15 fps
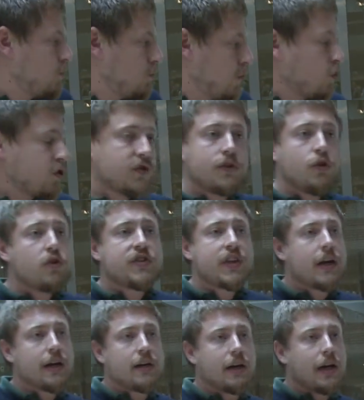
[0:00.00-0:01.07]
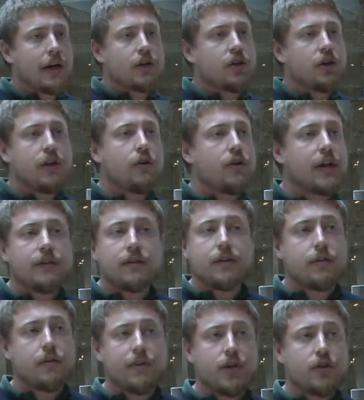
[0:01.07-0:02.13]
Those are actually already
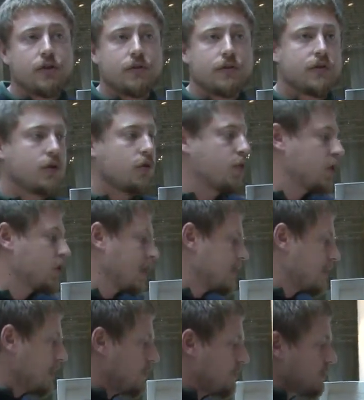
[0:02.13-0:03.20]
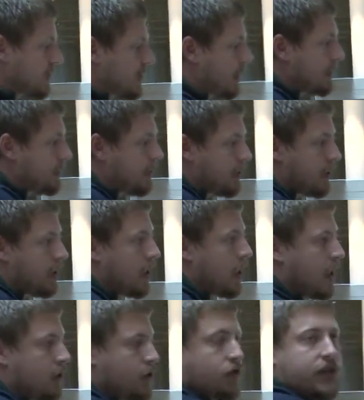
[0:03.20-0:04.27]
in the mission. So we just need to send
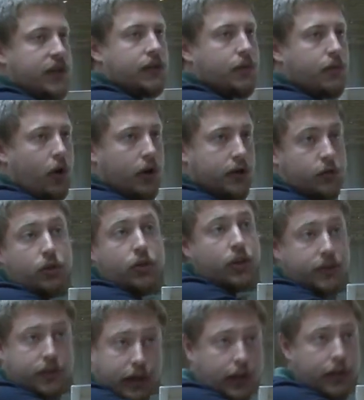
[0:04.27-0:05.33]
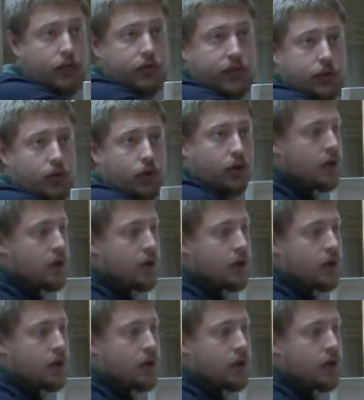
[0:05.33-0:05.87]
the box, which is reusable.